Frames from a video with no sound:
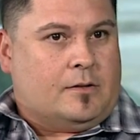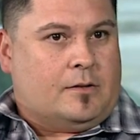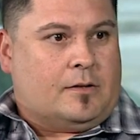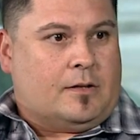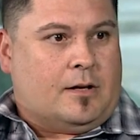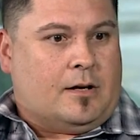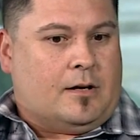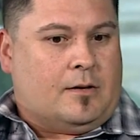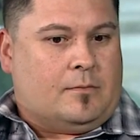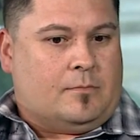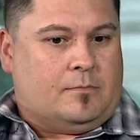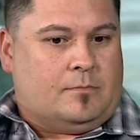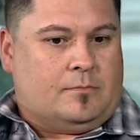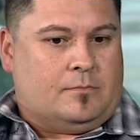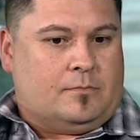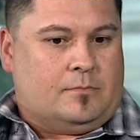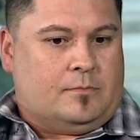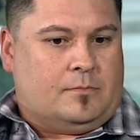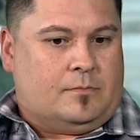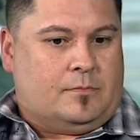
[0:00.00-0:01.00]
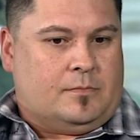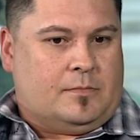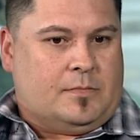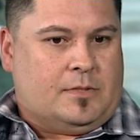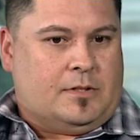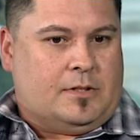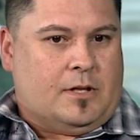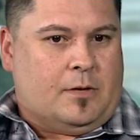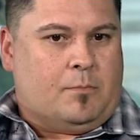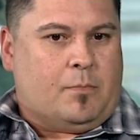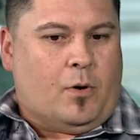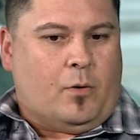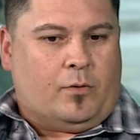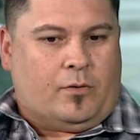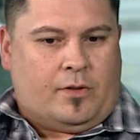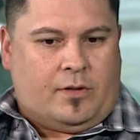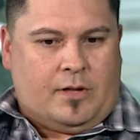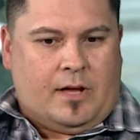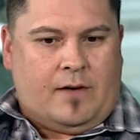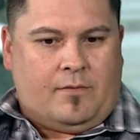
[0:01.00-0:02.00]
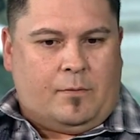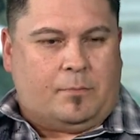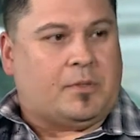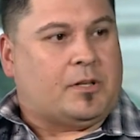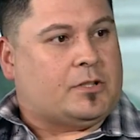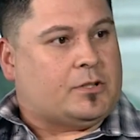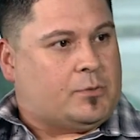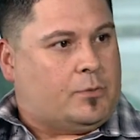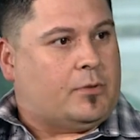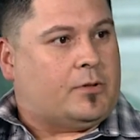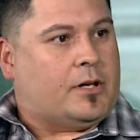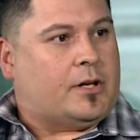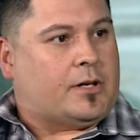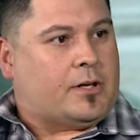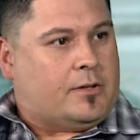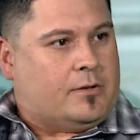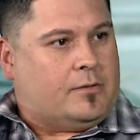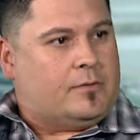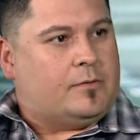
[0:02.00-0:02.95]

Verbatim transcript: um, they both have a place where they can.